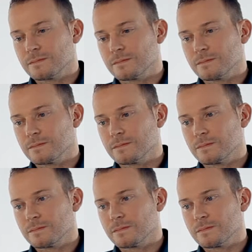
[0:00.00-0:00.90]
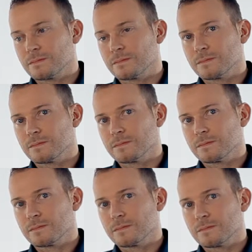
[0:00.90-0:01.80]

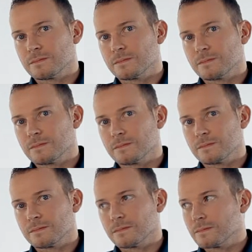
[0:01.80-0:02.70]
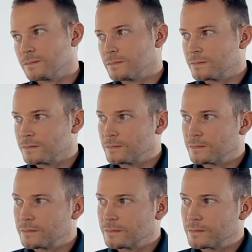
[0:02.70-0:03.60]

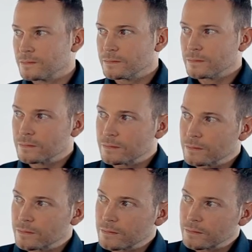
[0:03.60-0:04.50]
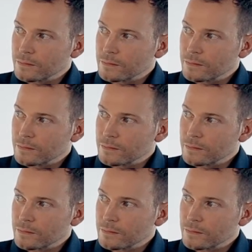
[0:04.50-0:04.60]
(not speaking)